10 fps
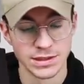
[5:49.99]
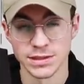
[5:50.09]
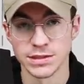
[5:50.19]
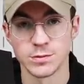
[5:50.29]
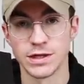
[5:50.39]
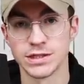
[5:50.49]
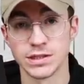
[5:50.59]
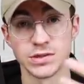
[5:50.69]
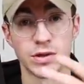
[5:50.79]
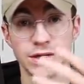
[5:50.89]
to the Switch.
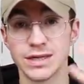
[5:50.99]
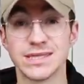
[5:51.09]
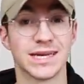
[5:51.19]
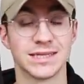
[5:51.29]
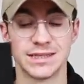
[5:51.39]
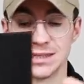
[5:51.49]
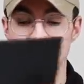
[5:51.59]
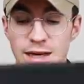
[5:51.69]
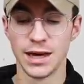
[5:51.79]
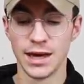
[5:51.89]
It's not a necessity.